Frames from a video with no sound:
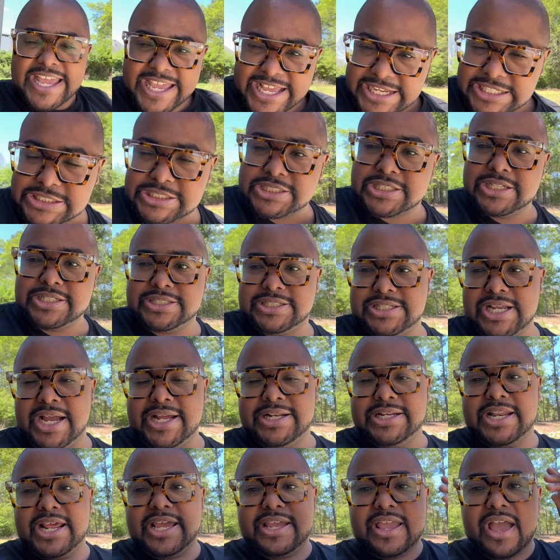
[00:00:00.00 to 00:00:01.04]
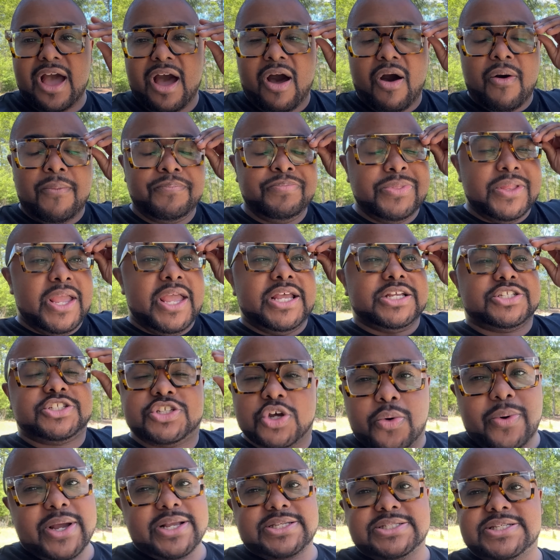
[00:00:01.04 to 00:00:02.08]
Easter Sunday, y'all.
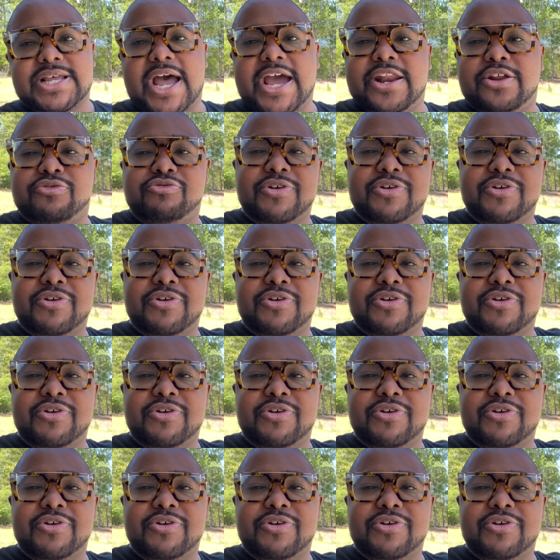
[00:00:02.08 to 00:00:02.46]
So excited.